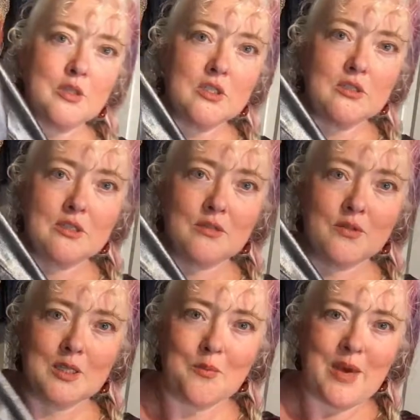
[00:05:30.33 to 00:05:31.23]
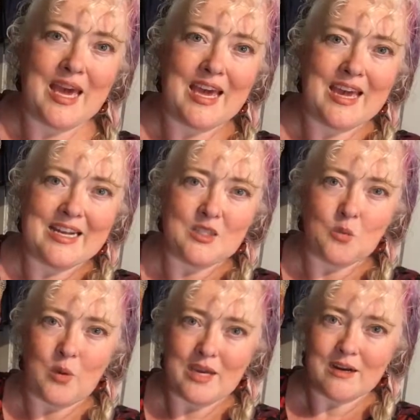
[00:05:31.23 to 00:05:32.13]
which is silver lame, and it's
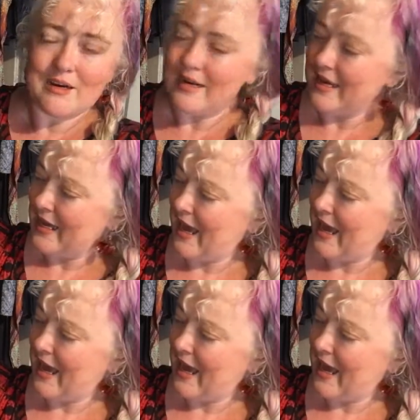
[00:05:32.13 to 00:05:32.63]
weird, and I,